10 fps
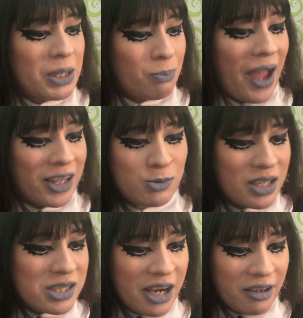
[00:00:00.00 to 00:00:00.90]
buy this,
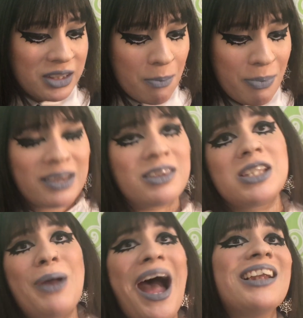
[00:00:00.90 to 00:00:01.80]
because everything about this
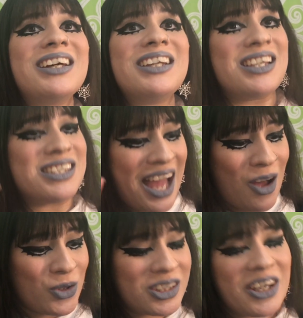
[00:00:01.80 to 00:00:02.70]
palette is
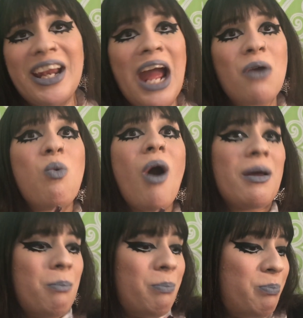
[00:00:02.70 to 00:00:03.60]
out there, and I want
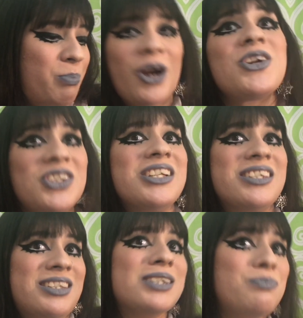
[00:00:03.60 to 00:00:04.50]
to purchase
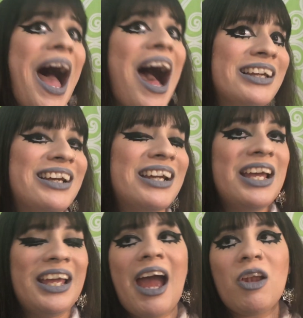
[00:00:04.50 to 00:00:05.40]
this palette.
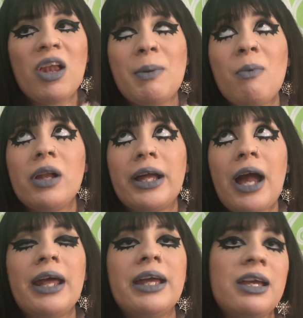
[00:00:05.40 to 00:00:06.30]
And I know a lot of people are like
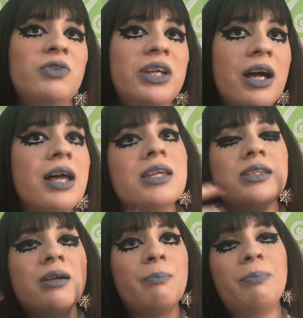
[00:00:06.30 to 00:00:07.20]
kind of iffy because
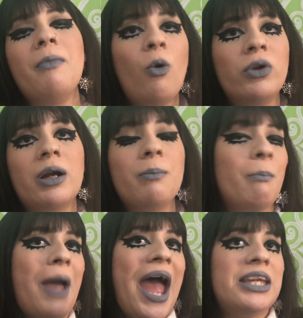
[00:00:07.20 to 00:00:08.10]
the owner,
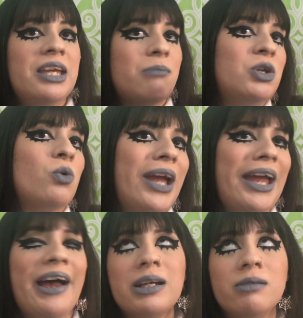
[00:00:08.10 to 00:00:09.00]
Manny and Mue,
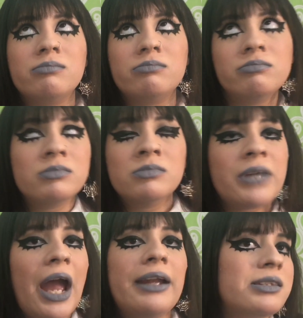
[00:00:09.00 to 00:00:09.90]
I'm
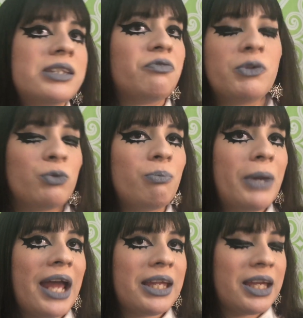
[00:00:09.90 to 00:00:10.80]
kind of indifferent with
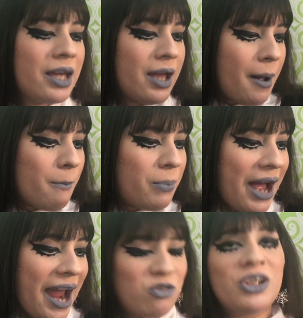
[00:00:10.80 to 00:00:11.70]
Manny,
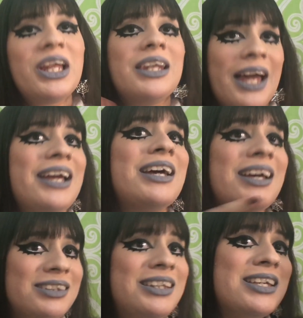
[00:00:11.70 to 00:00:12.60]
but I really like
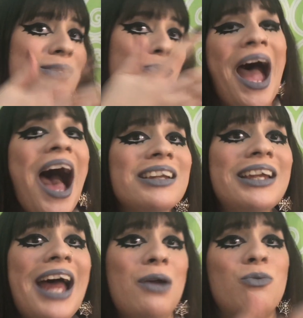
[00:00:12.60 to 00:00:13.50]
this
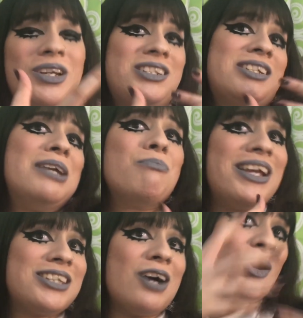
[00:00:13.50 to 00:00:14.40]
palette. I would see myself